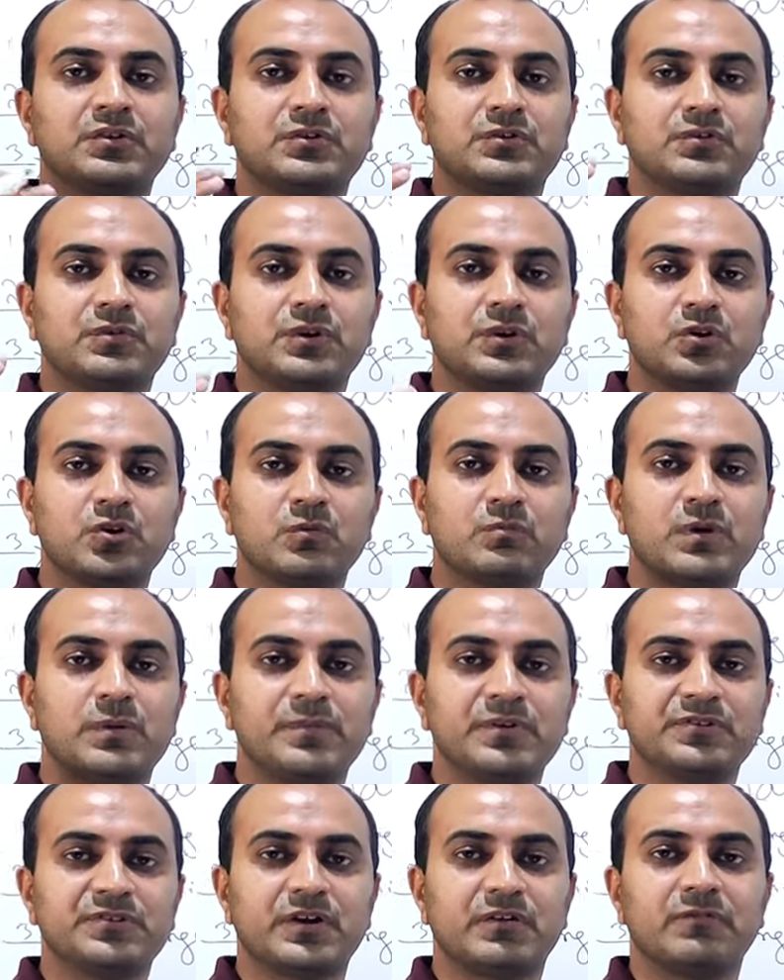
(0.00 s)
This video
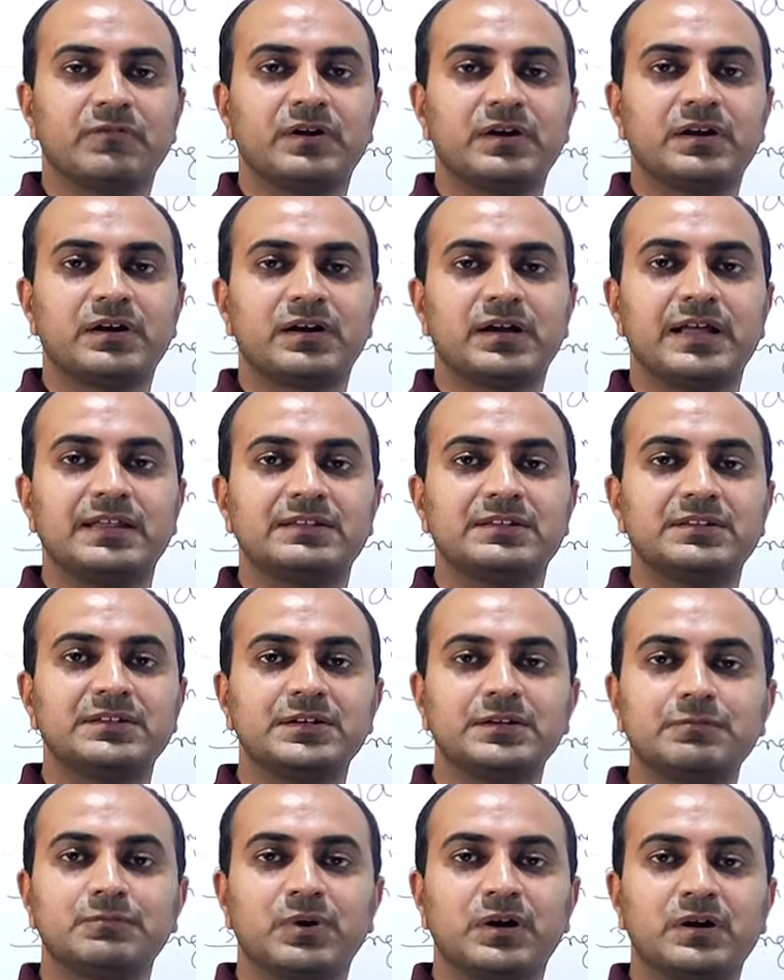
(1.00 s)
may be somewhat
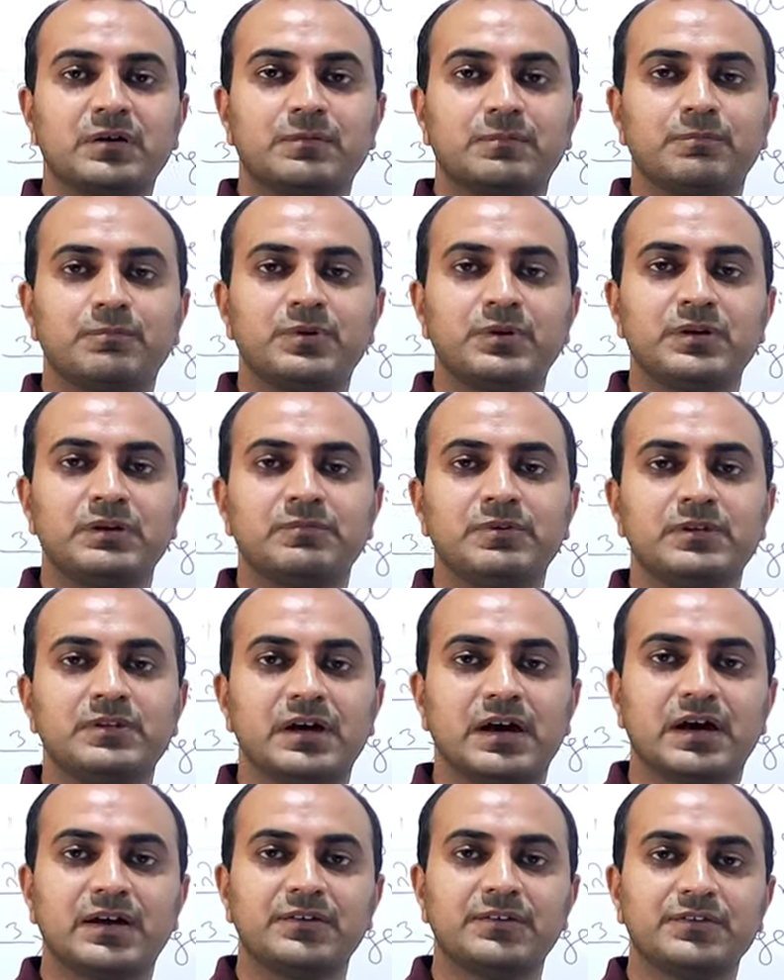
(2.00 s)
lengthy, but be
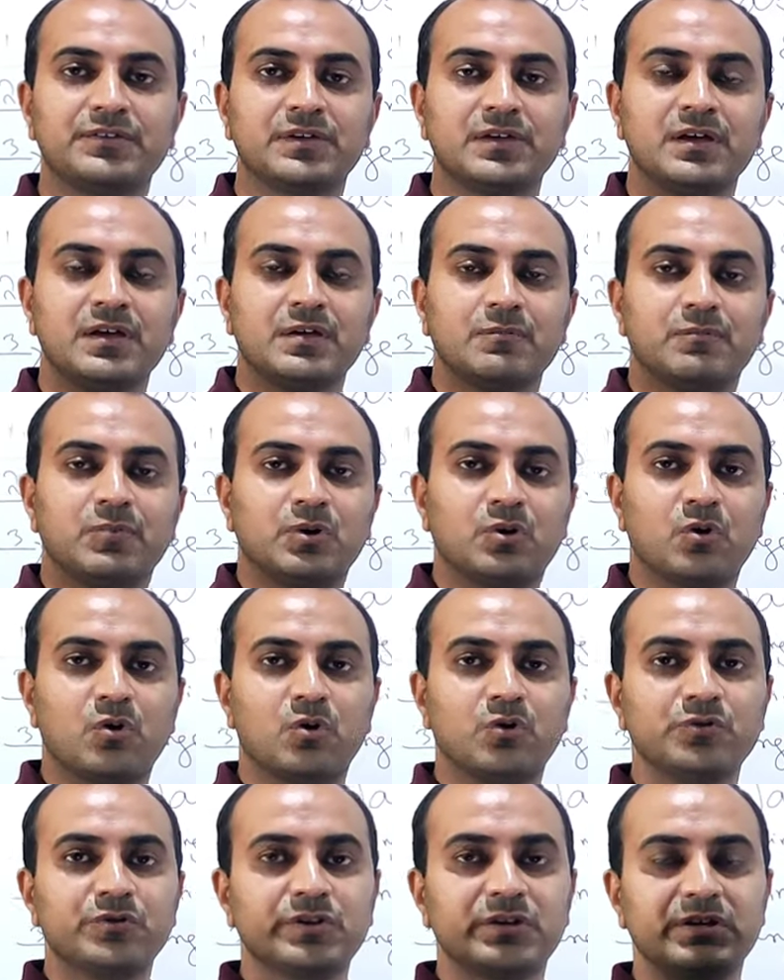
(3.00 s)
with us
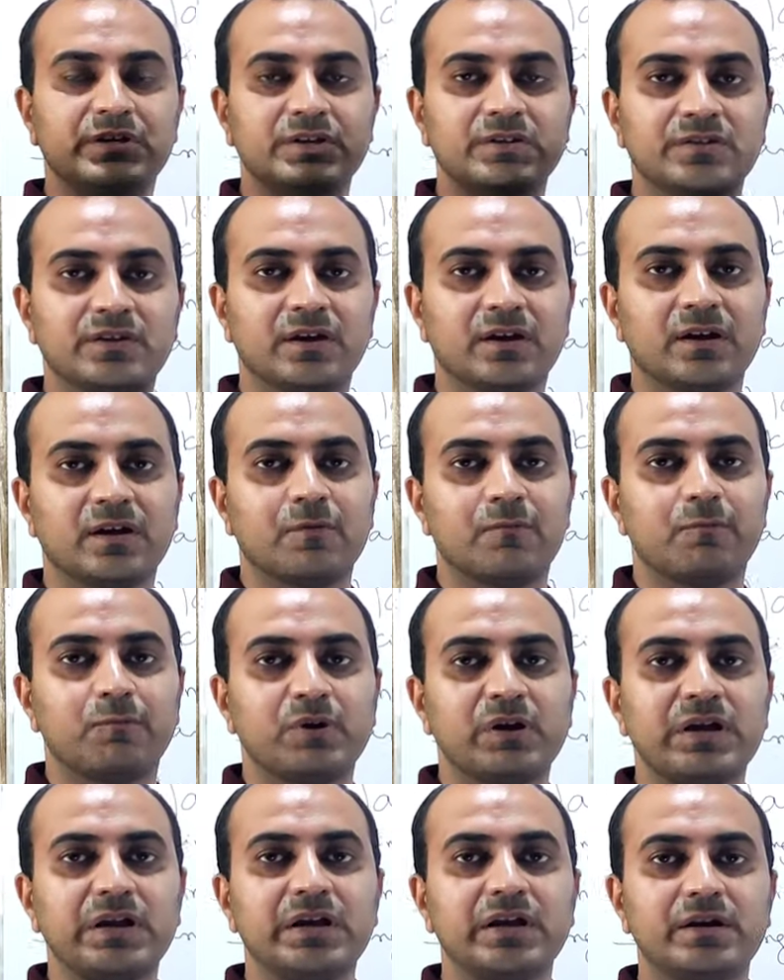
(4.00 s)
because it is a
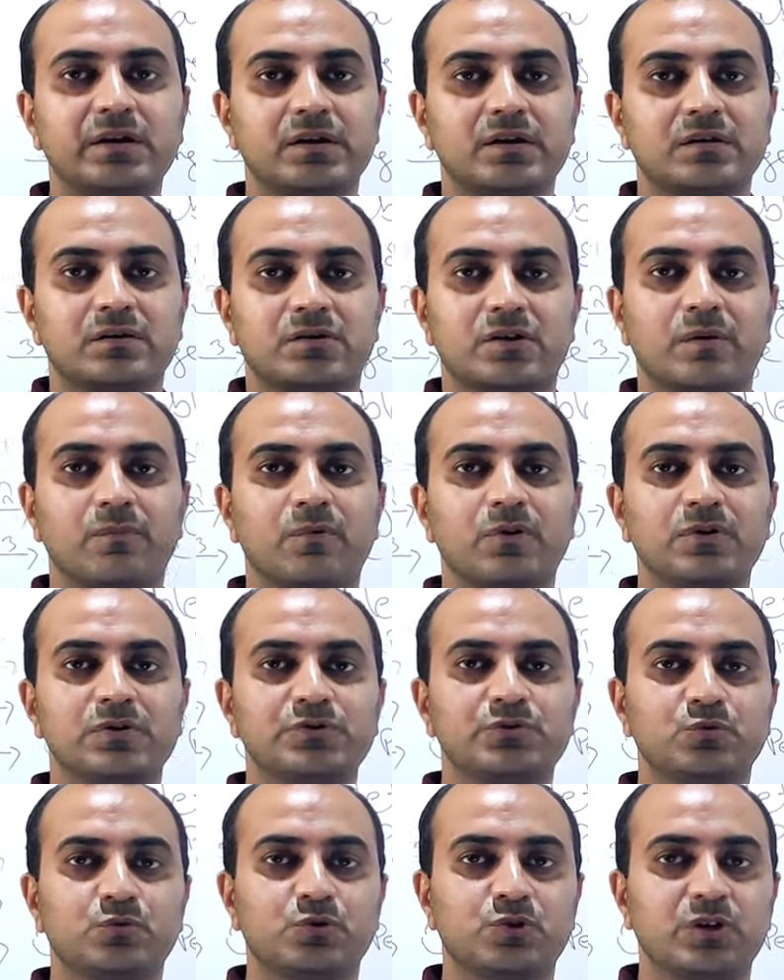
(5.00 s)
complete
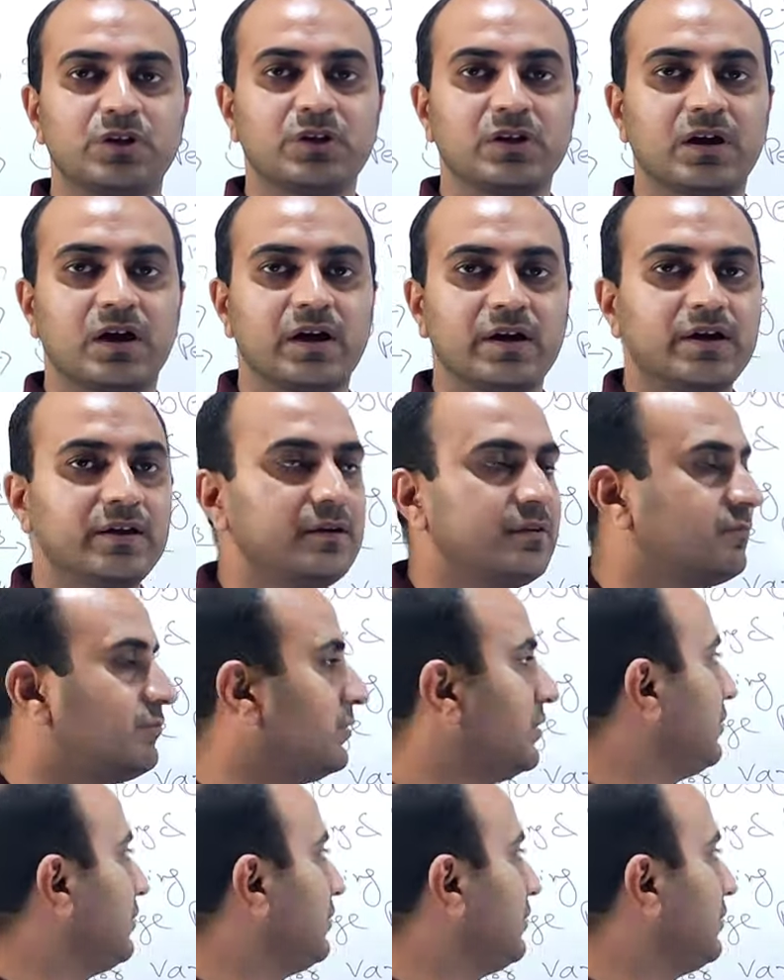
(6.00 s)
troubleshooting guide.